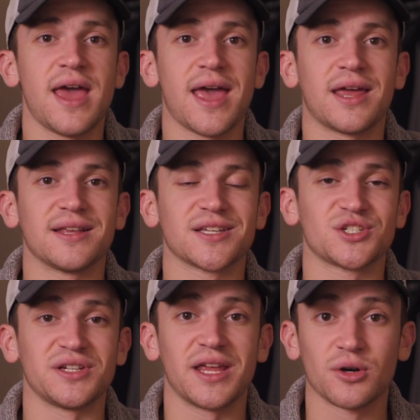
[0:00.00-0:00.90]
and it's
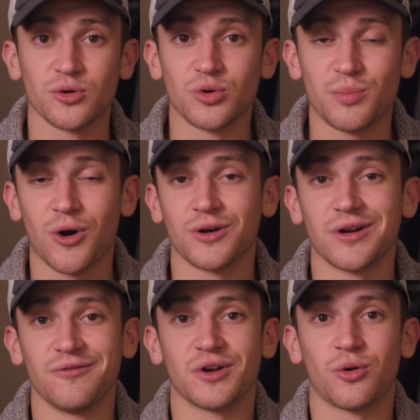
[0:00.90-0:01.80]
such an integral part
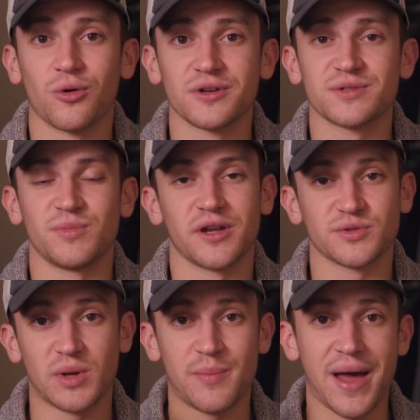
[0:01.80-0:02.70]
of the course because
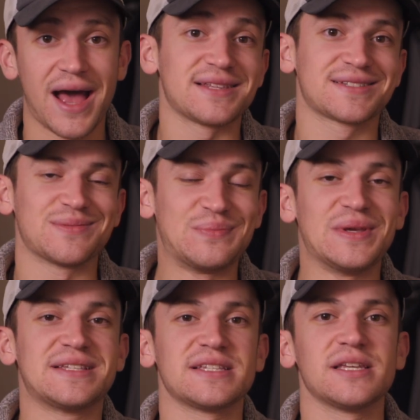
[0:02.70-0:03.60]
we pass
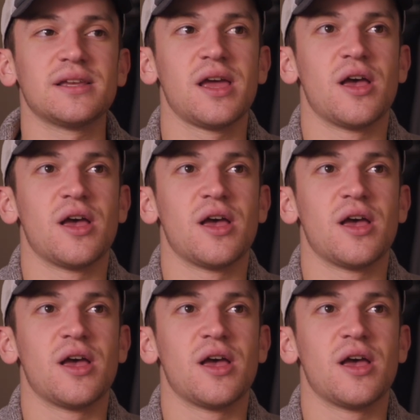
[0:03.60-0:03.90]
BC.